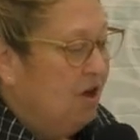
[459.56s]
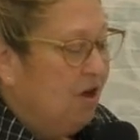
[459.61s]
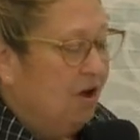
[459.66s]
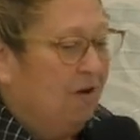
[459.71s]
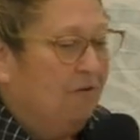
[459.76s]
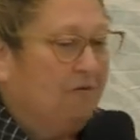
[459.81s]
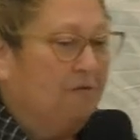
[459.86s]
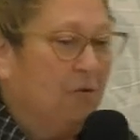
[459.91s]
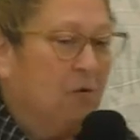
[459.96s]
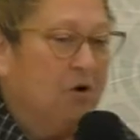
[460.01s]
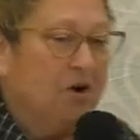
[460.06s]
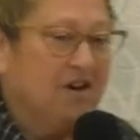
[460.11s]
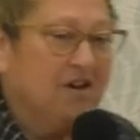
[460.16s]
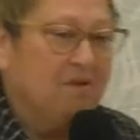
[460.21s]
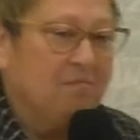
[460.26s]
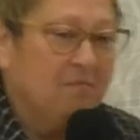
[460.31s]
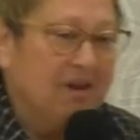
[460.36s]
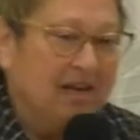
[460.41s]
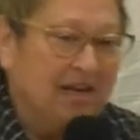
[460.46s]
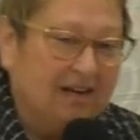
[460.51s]

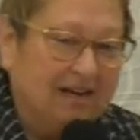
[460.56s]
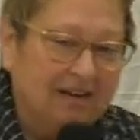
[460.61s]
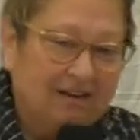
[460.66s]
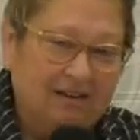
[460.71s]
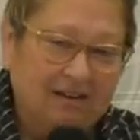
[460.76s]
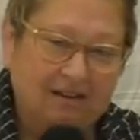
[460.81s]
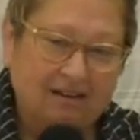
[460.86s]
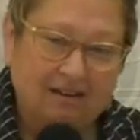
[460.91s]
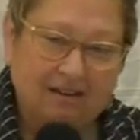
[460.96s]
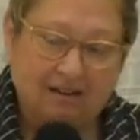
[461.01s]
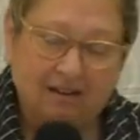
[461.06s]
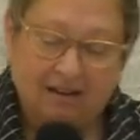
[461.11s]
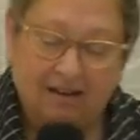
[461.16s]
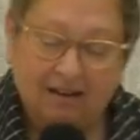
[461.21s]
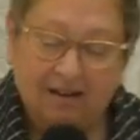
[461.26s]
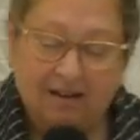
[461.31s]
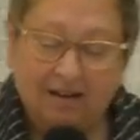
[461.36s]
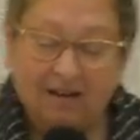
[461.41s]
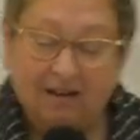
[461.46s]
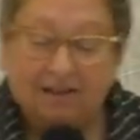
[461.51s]
afforded me
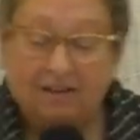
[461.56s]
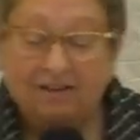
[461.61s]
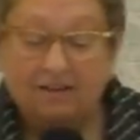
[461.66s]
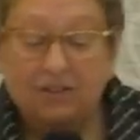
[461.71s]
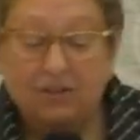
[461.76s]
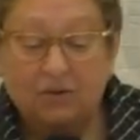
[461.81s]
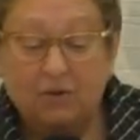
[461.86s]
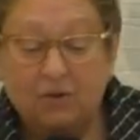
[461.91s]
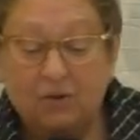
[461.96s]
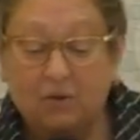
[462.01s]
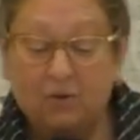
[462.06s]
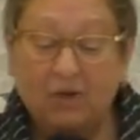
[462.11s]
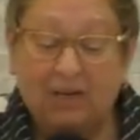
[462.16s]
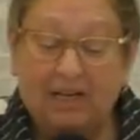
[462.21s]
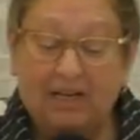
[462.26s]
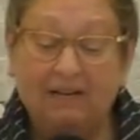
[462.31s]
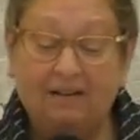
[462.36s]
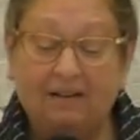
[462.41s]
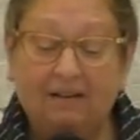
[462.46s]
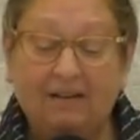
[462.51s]
to
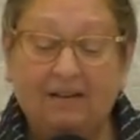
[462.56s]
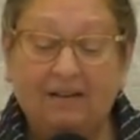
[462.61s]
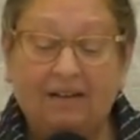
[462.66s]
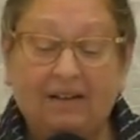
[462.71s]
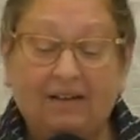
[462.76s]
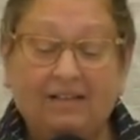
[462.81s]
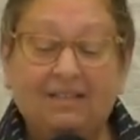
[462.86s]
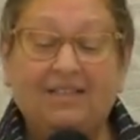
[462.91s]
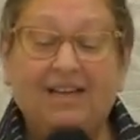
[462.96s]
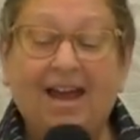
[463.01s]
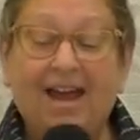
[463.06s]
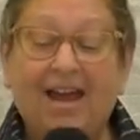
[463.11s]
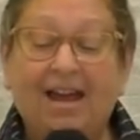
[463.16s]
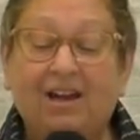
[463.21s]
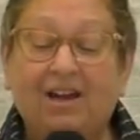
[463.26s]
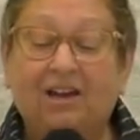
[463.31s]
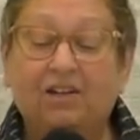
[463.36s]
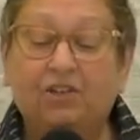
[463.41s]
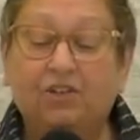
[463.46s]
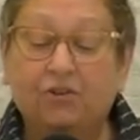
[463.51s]

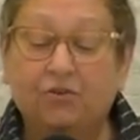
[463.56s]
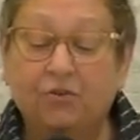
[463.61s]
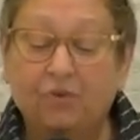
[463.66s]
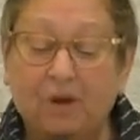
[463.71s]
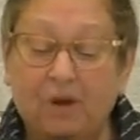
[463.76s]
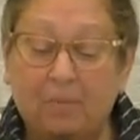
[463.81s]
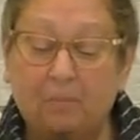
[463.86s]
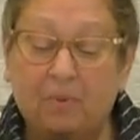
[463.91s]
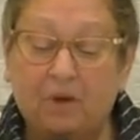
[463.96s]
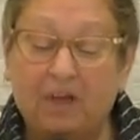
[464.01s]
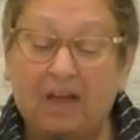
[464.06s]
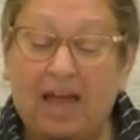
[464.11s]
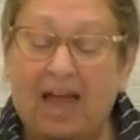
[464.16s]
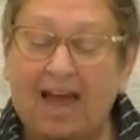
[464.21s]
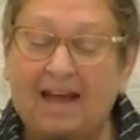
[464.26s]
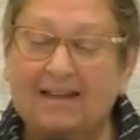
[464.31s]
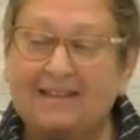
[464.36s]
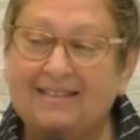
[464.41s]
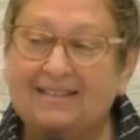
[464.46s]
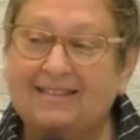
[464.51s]
take a trip
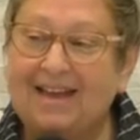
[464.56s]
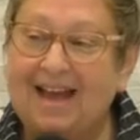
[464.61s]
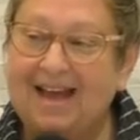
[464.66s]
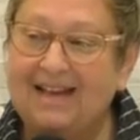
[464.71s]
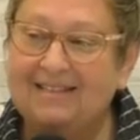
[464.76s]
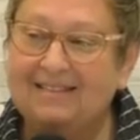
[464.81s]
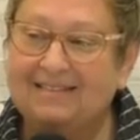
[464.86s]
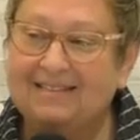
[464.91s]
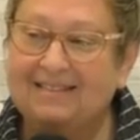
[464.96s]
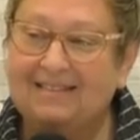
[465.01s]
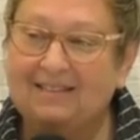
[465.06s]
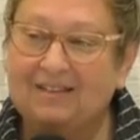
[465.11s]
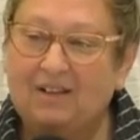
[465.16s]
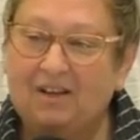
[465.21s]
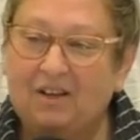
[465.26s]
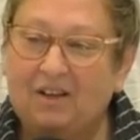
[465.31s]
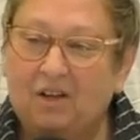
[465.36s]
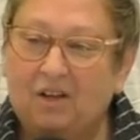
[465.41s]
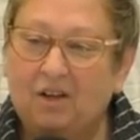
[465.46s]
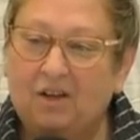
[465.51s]
and test
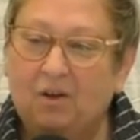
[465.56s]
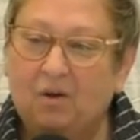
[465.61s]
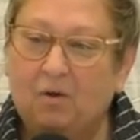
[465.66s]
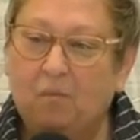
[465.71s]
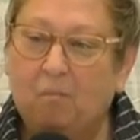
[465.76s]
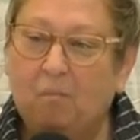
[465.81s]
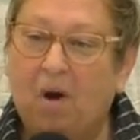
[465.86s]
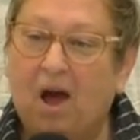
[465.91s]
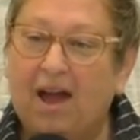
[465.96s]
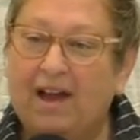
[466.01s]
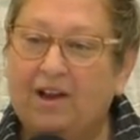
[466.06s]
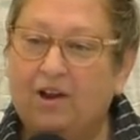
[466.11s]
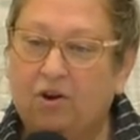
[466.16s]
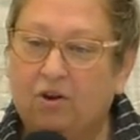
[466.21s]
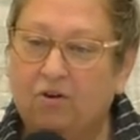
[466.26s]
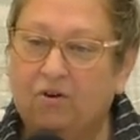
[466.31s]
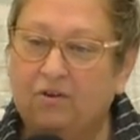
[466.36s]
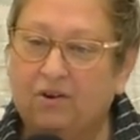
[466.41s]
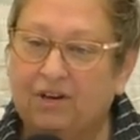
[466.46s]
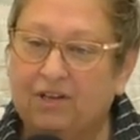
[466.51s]
my
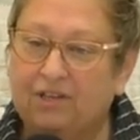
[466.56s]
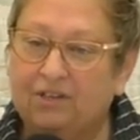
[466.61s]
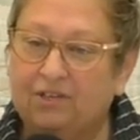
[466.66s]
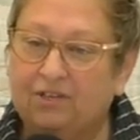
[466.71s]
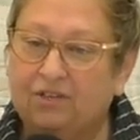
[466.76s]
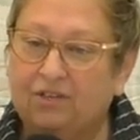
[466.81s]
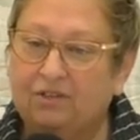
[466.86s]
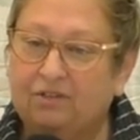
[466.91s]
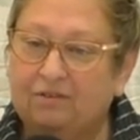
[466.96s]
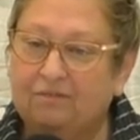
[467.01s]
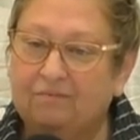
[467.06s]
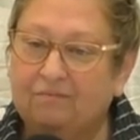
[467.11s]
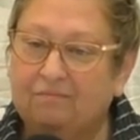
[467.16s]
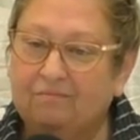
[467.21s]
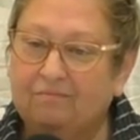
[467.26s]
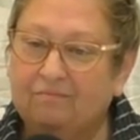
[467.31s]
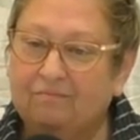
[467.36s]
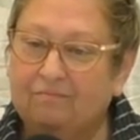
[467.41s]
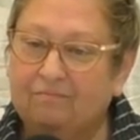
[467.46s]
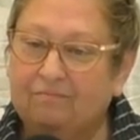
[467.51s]
courage.
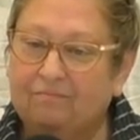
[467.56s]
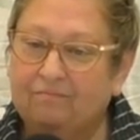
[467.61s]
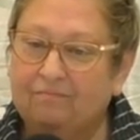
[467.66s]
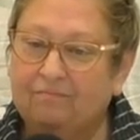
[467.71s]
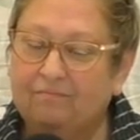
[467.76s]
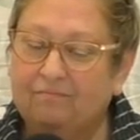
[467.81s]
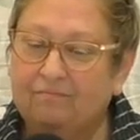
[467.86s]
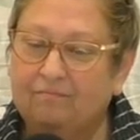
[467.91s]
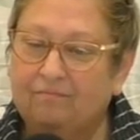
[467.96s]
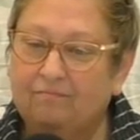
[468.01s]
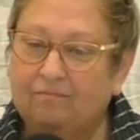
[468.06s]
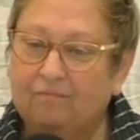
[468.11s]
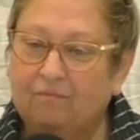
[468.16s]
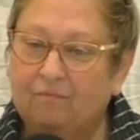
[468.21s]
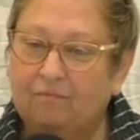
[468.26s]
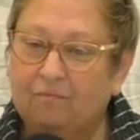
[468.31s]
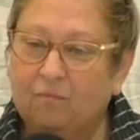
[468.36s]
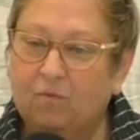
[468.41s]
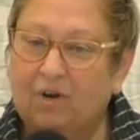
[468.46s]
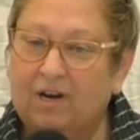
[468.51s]

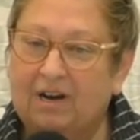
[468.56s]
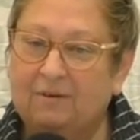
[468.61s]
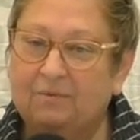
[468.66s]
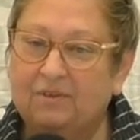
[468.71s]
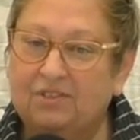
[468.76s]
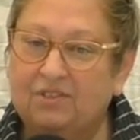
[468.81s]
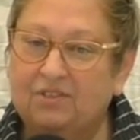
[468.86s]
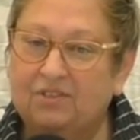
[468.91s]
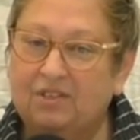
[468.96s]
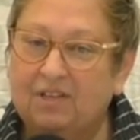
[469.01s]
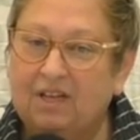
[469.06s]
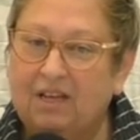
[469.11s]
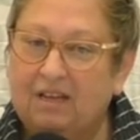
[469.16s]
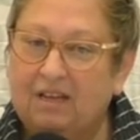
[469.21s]
When I was